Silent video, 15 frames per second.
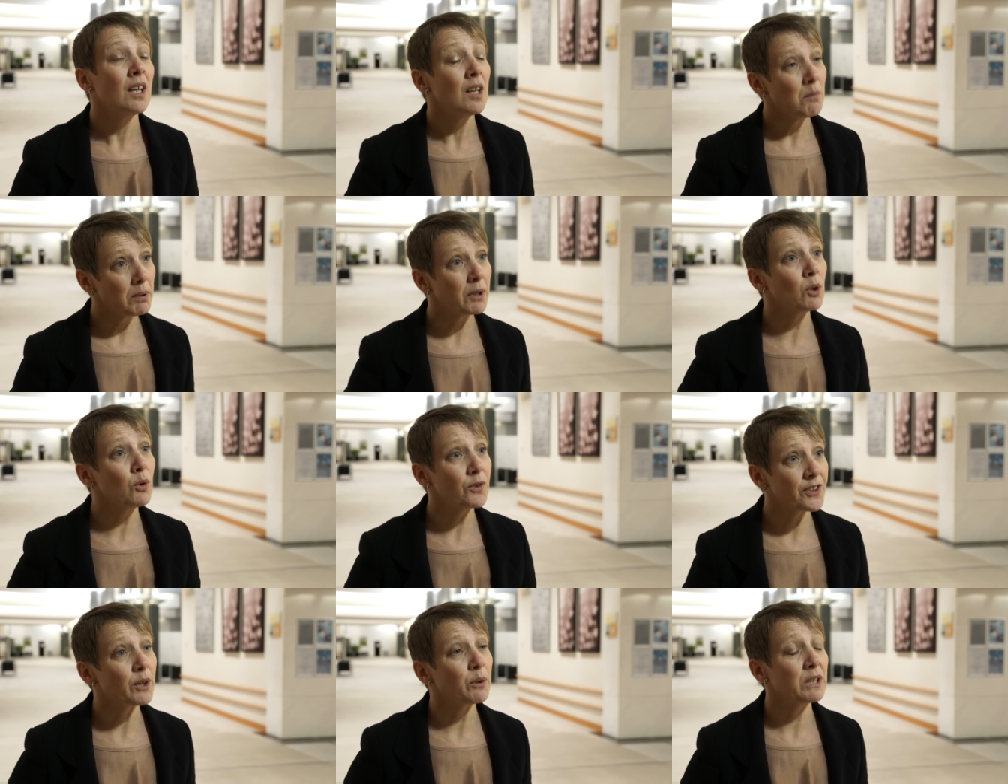But
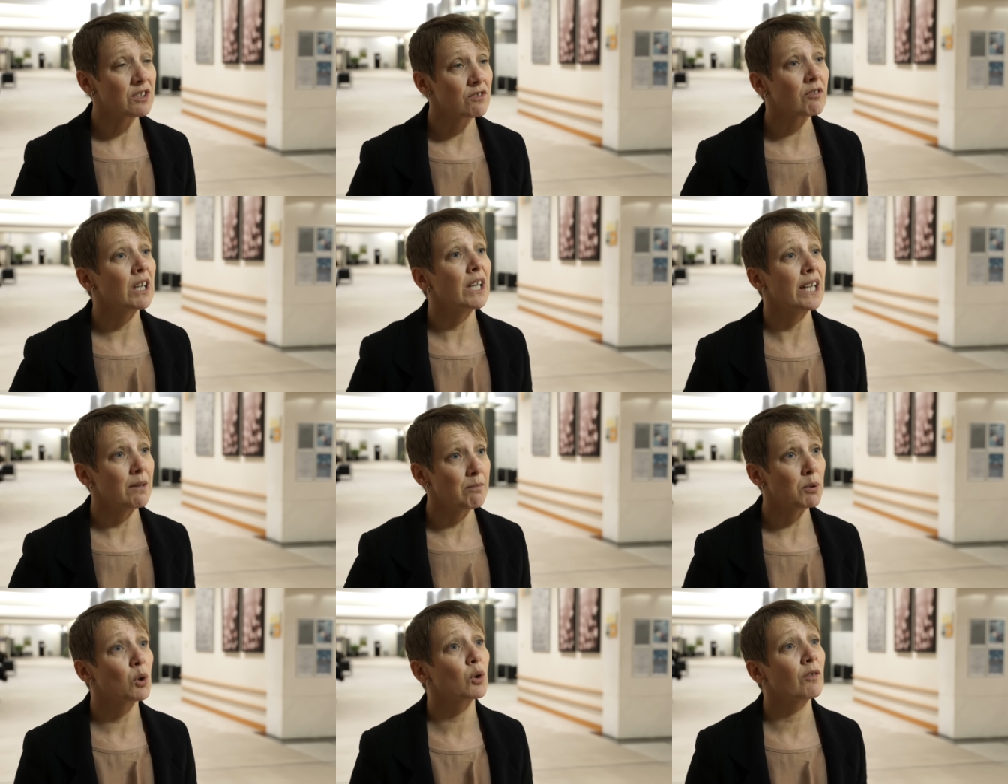also it's really
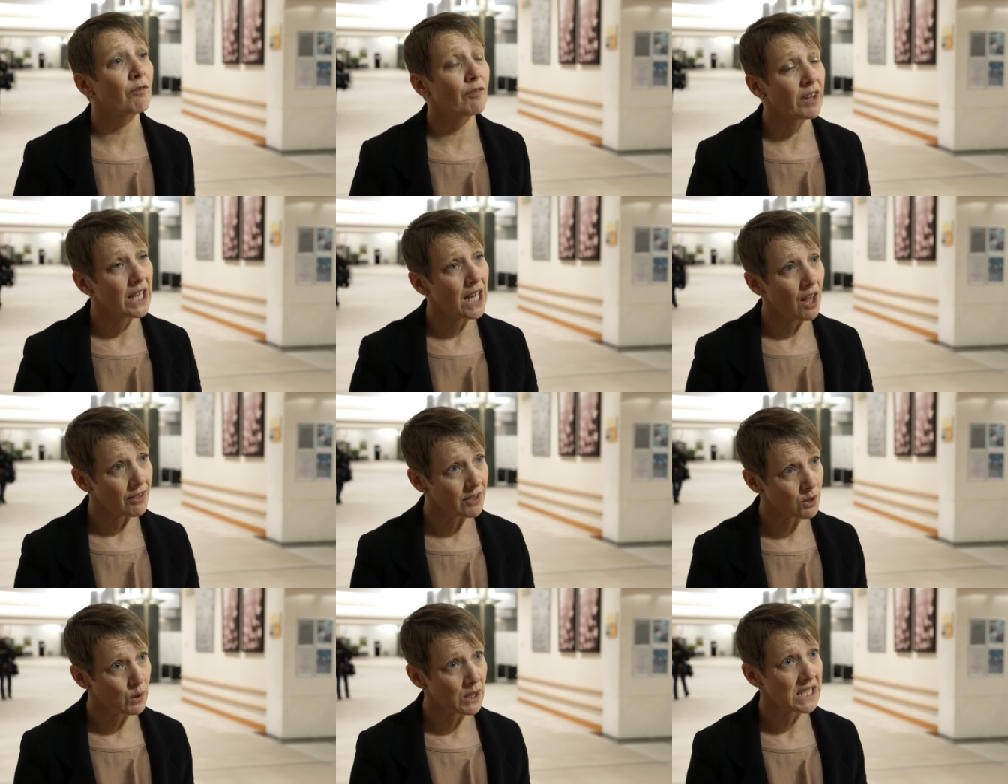important for the other
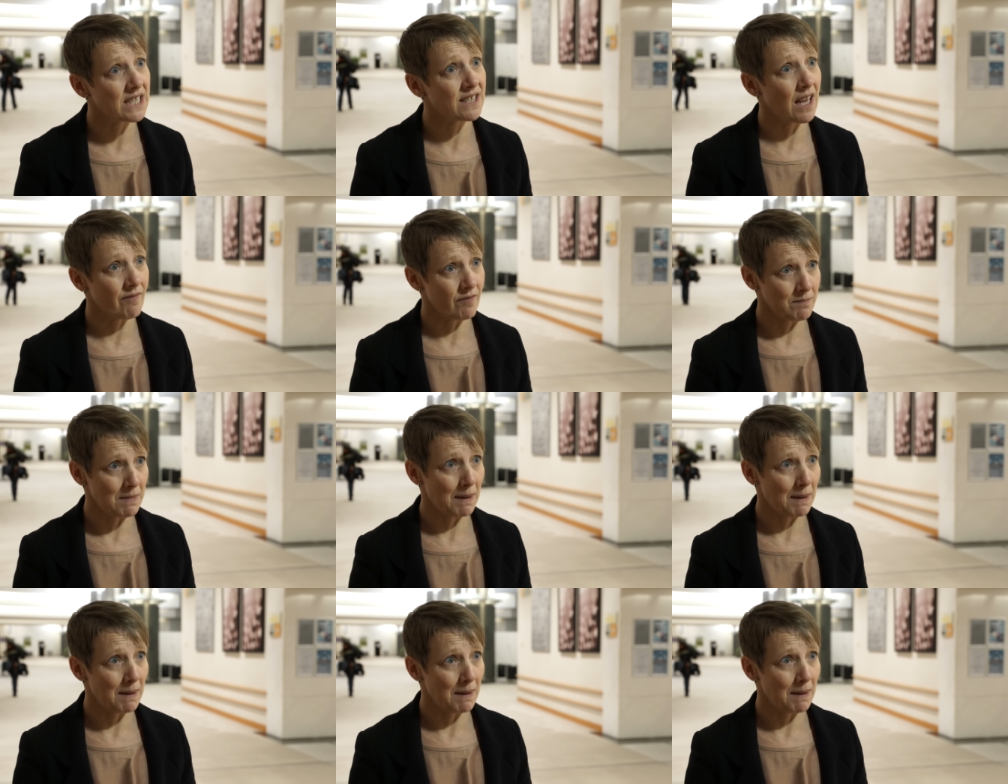27